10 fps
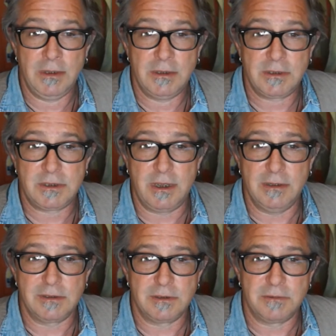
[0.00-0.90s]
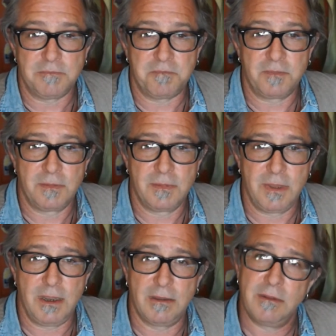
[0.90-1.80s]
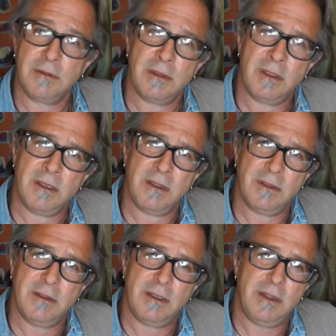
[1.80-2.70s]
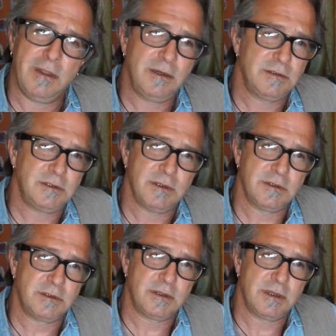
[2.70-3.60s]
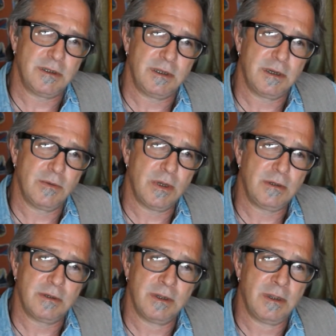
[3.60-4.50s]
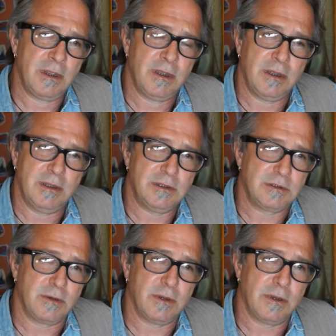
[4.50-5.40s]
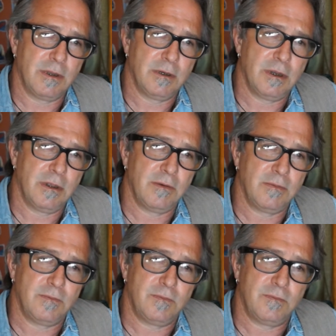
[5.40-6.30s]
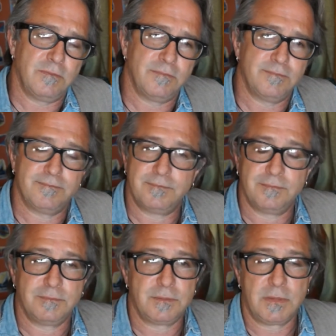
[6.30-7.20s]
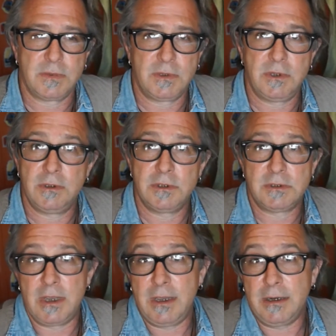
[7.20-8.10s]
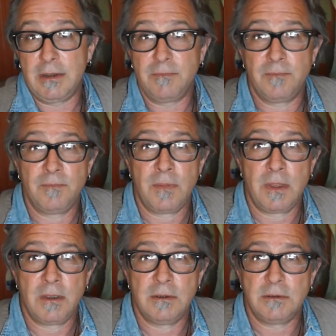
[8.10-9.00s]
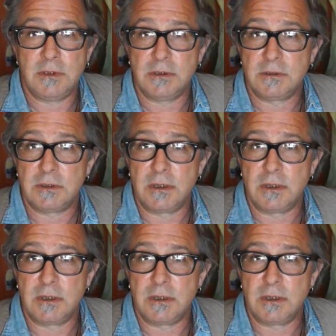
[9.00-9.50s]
stunts. Yeah. And then it's just, you know what, it's gone on and on to this day. I guess